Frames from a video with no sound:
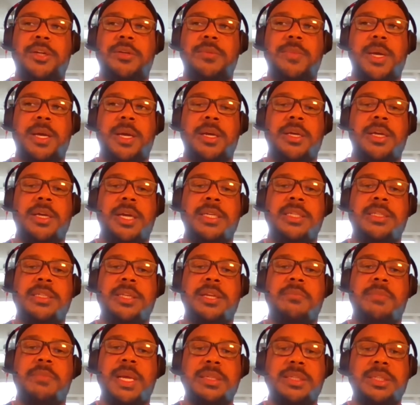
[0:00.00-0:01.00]
my
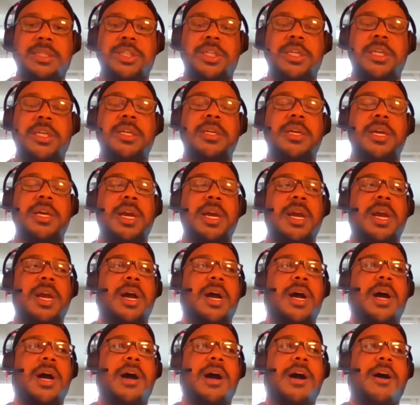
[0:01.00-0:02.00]
instant messaging,
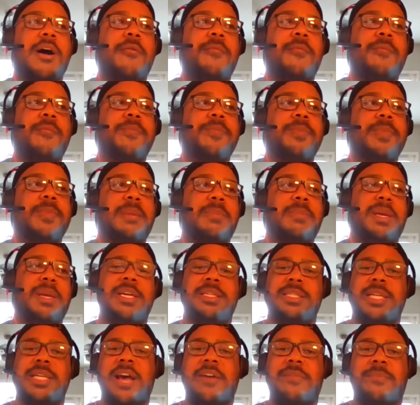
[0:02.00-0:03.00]

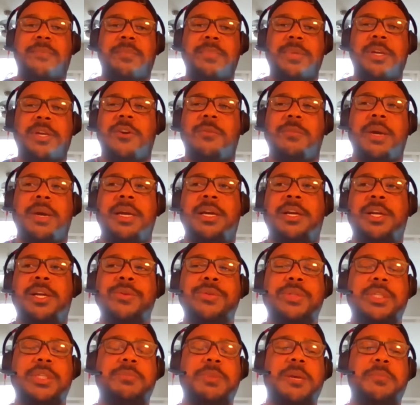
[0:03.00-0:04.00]
because I have, my
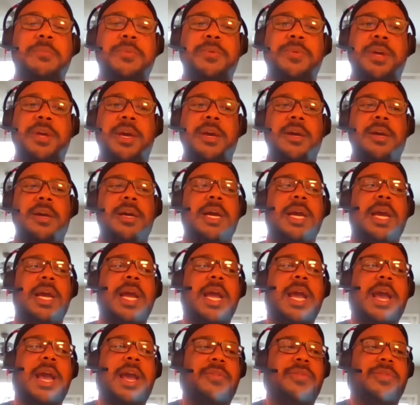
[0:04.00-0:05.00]
closest people there,
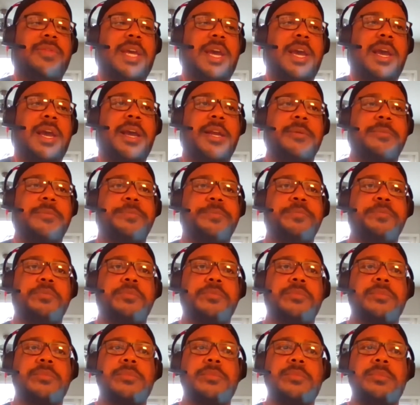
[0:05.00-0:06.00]
and then
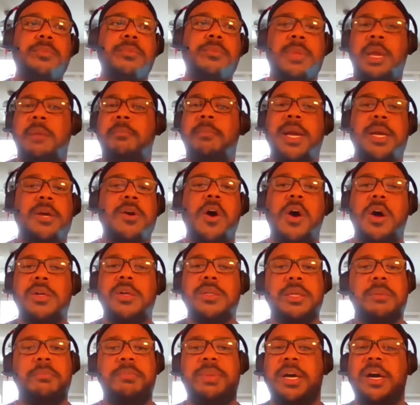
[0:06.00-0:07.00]
my
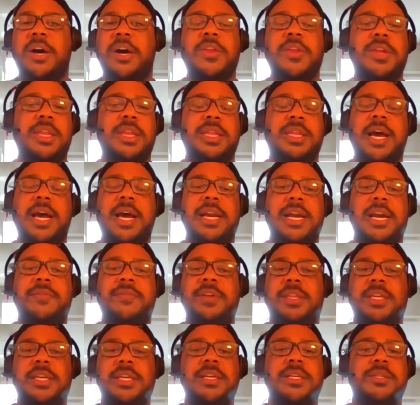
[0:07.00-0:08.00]
calls. But other than that,
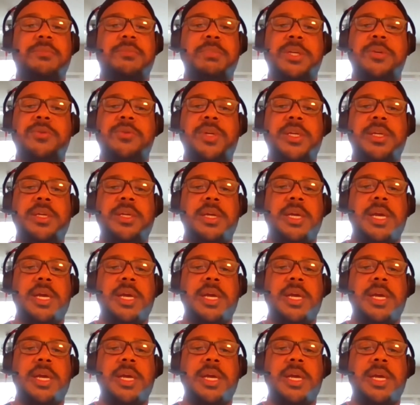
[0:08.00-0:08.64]
everything is muted.